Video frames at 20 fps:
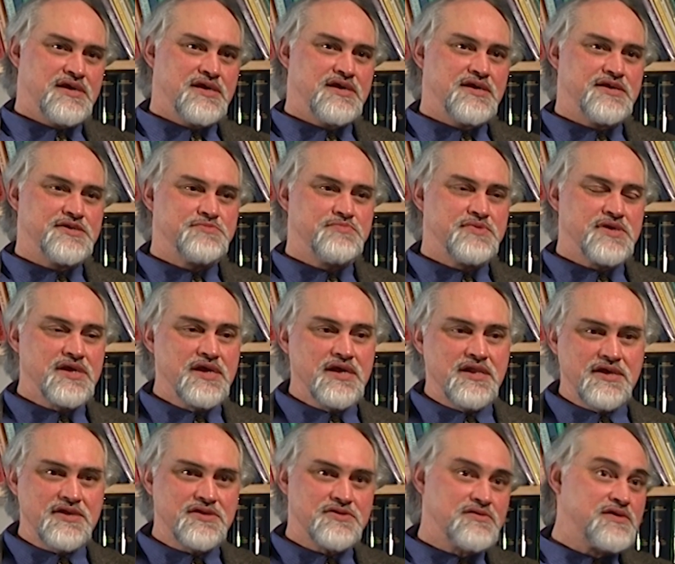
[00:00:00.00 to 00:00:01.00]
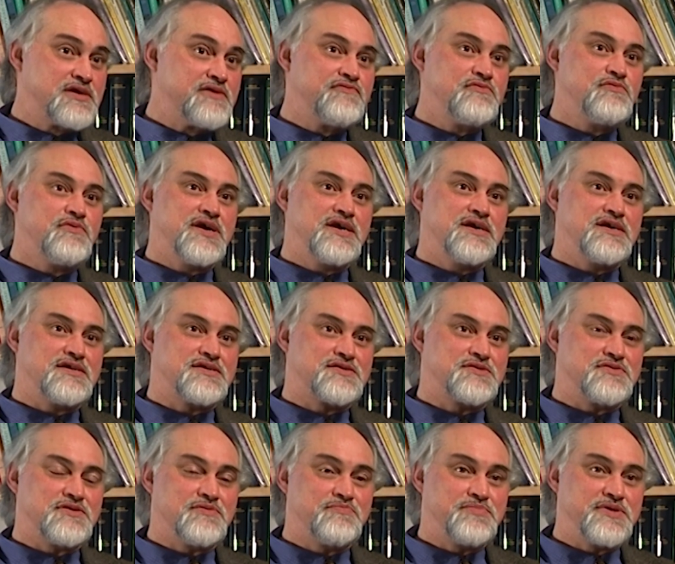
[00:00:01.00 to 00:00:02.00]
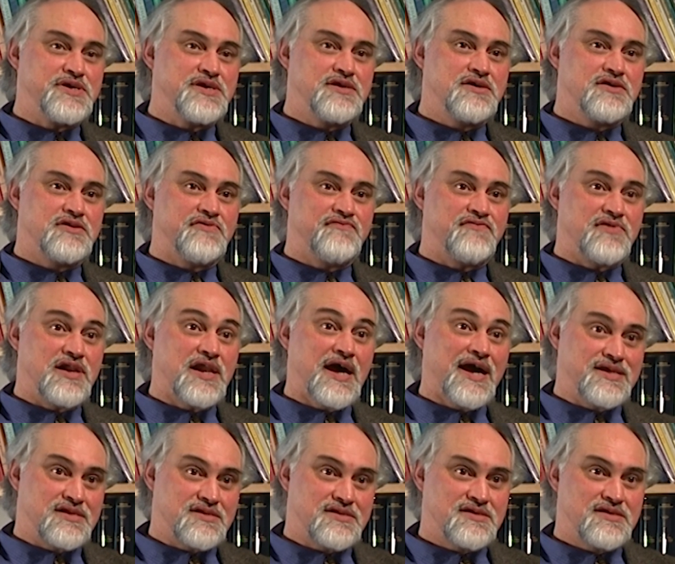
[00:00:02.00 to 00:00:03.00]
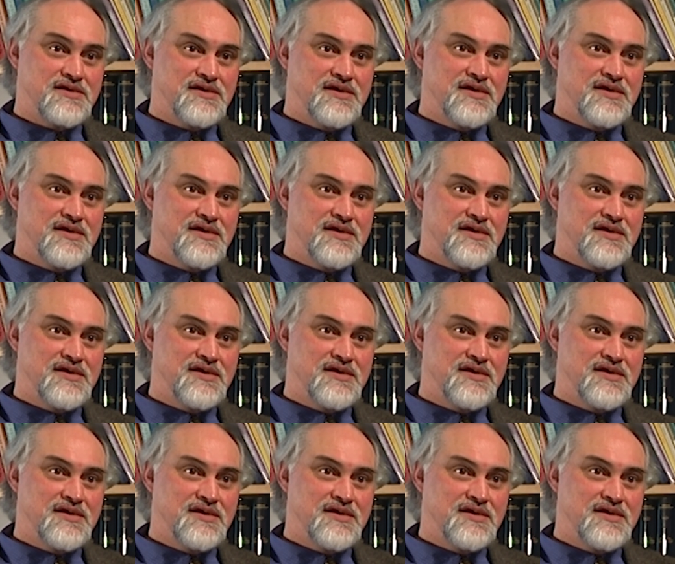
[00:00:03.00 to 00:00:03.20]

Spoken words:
is beginning to give way to the period of light